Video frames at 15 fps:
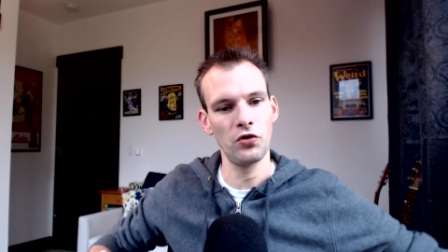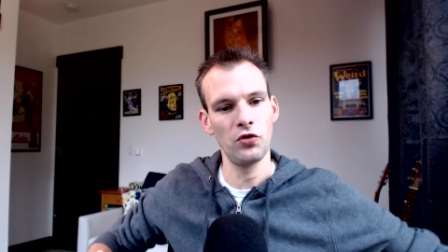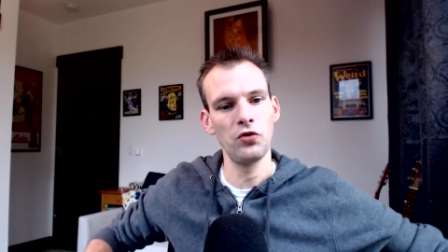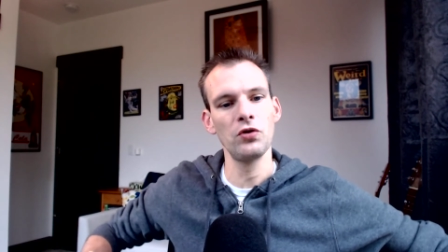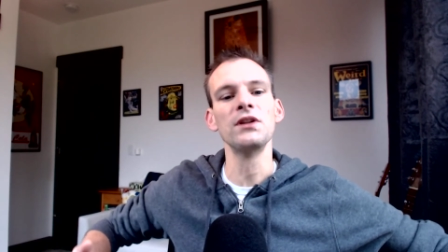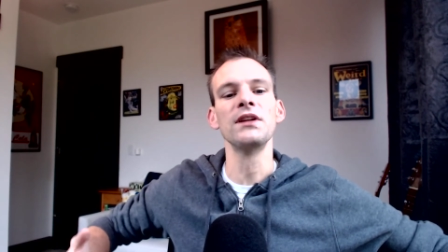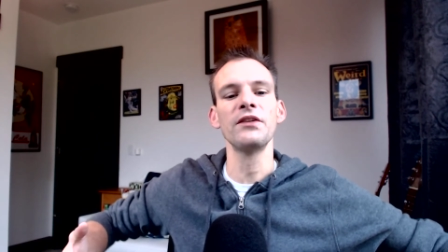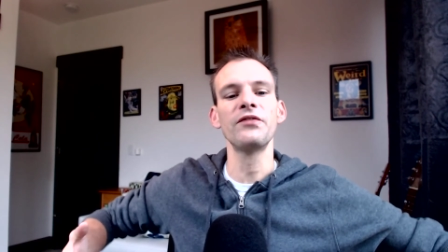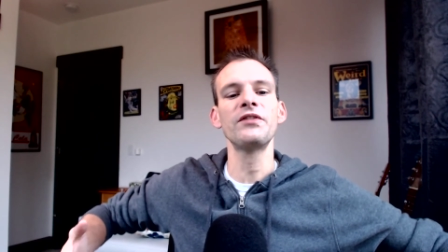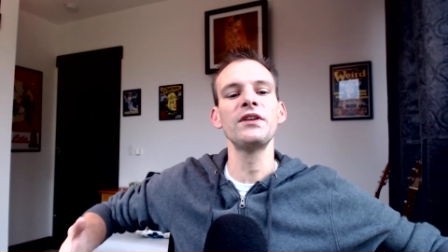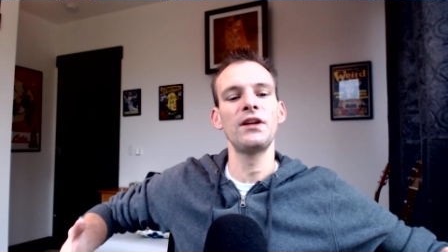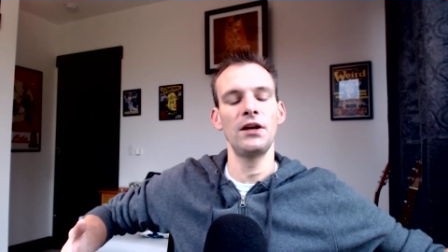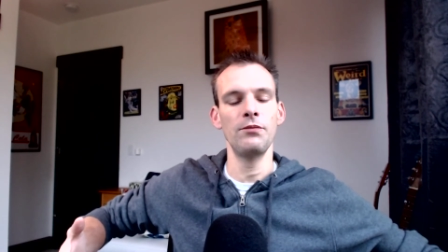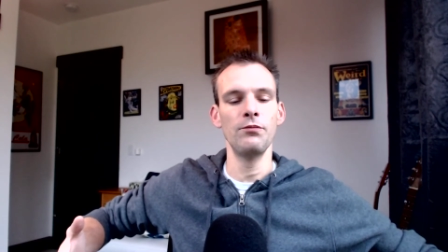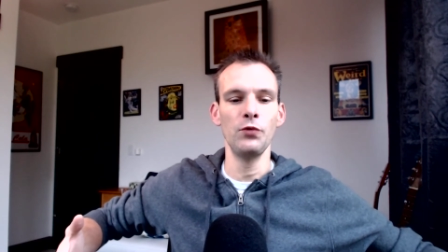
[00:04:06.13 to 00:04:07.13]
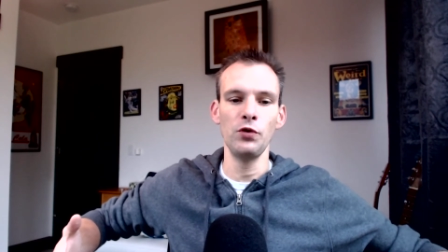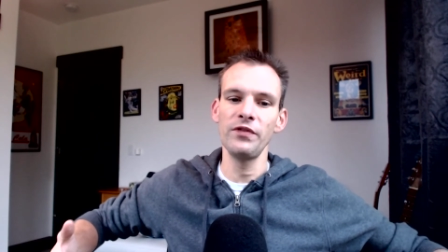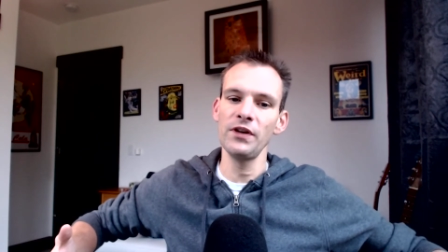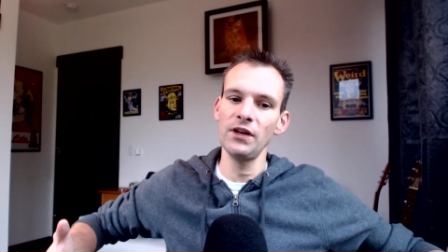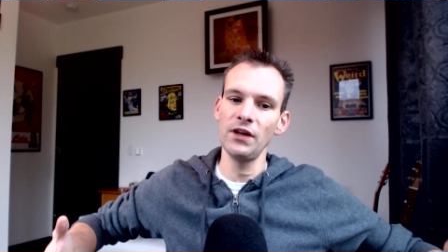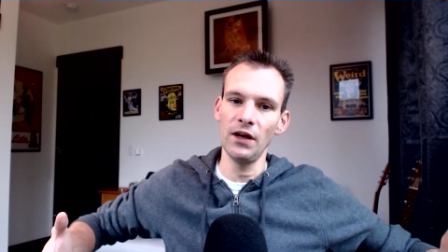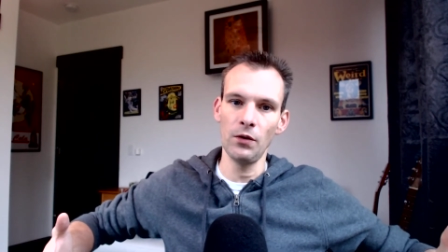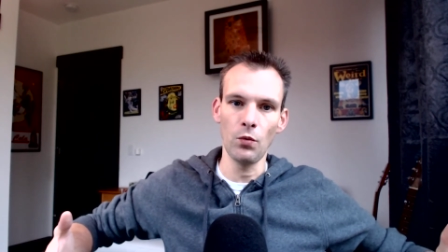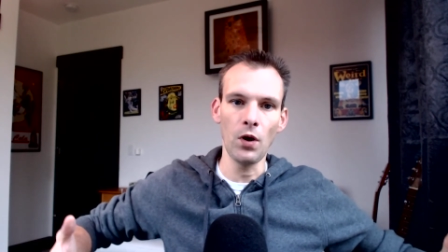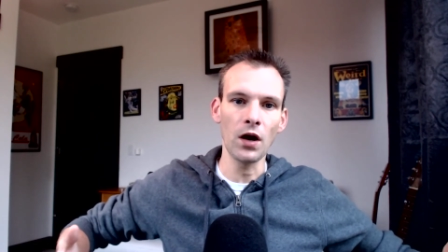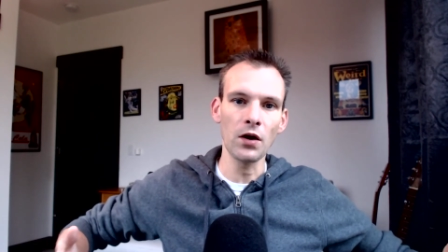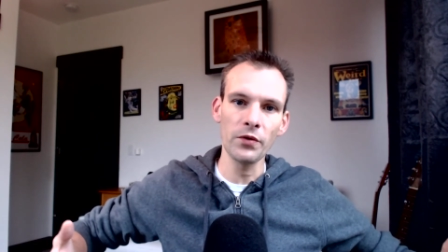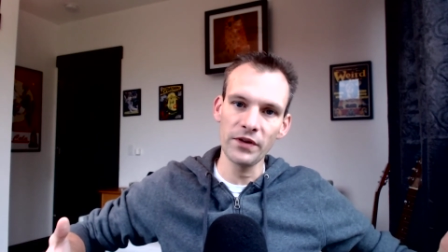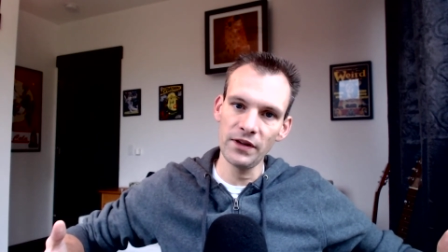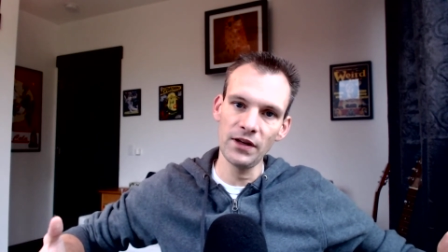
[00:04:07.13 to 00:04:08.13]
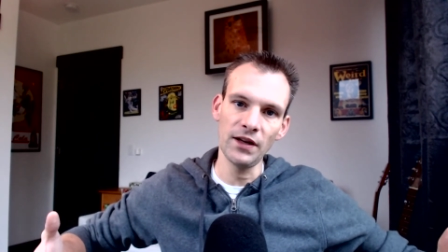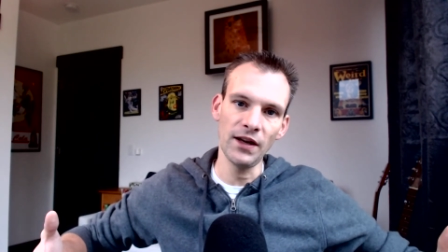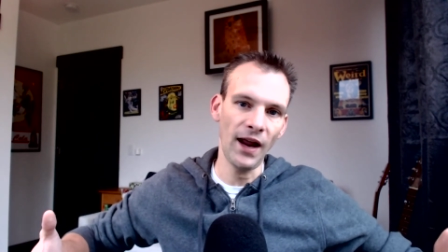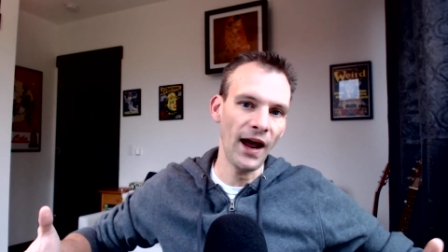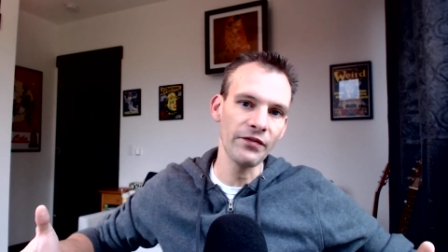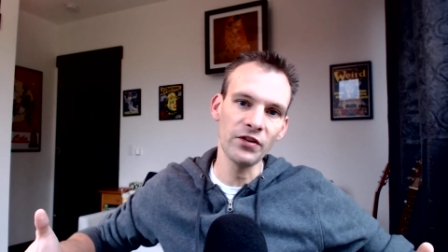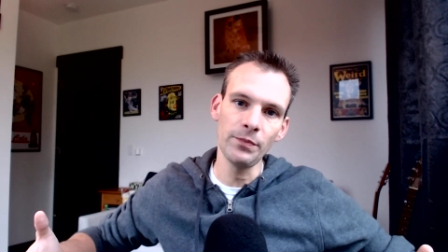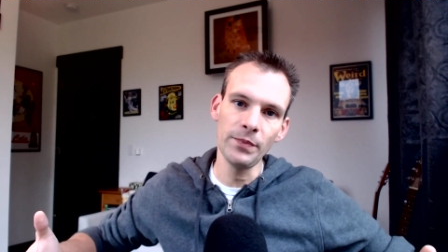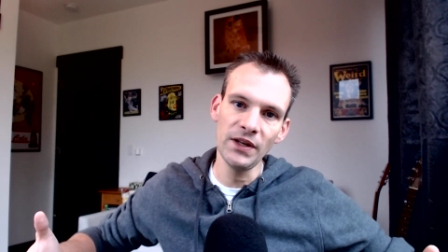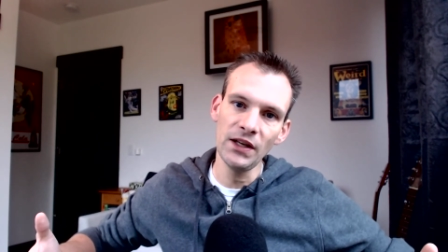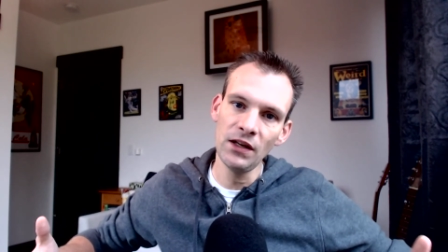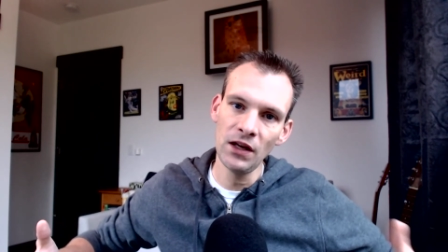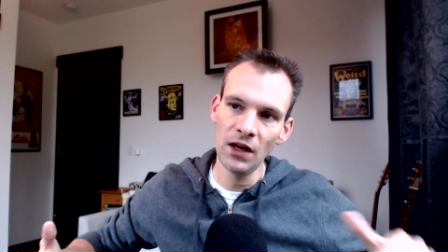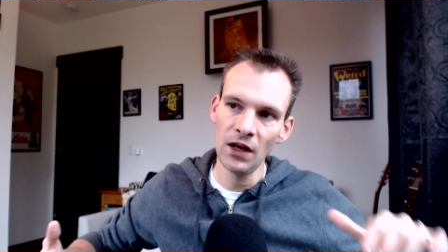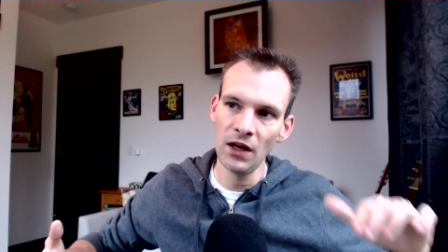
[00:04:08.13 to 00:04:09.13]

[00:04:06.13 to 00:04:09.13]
could lift it and move it and walk with it at half speed,